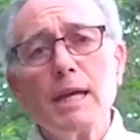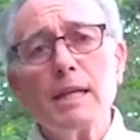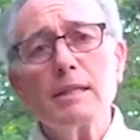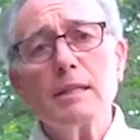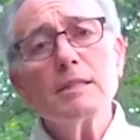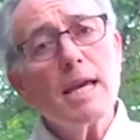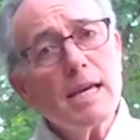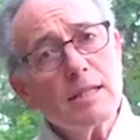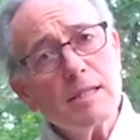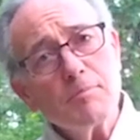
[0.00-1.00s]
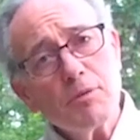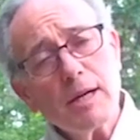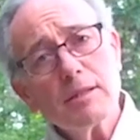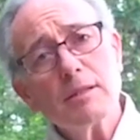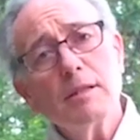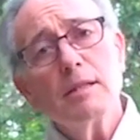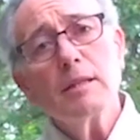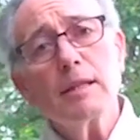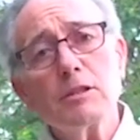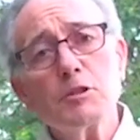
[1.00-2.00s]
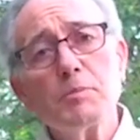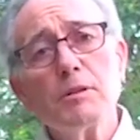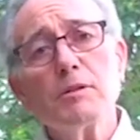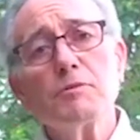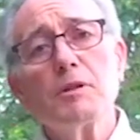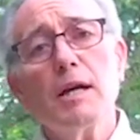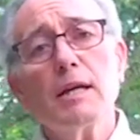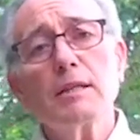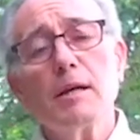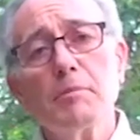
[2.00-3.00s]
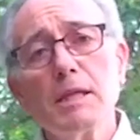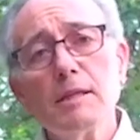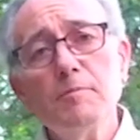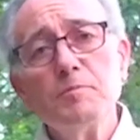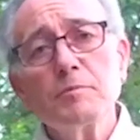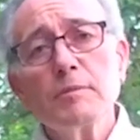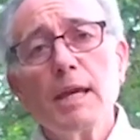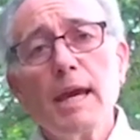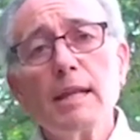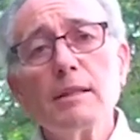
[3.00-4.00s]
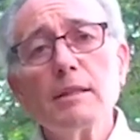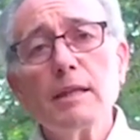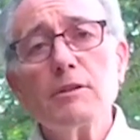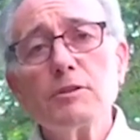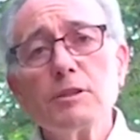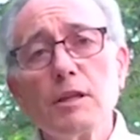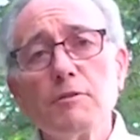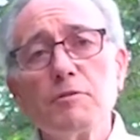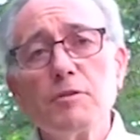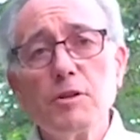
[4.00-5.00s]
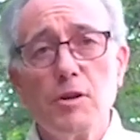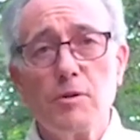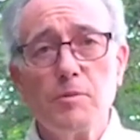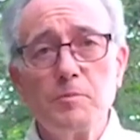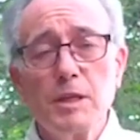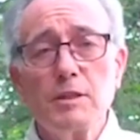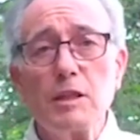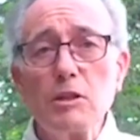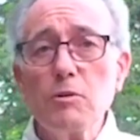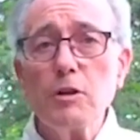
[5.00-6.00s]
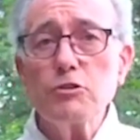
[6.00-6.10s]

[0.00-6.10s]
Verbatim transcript: and uh, take a deep breath. Let the Spirit of God come in and let yourself know that you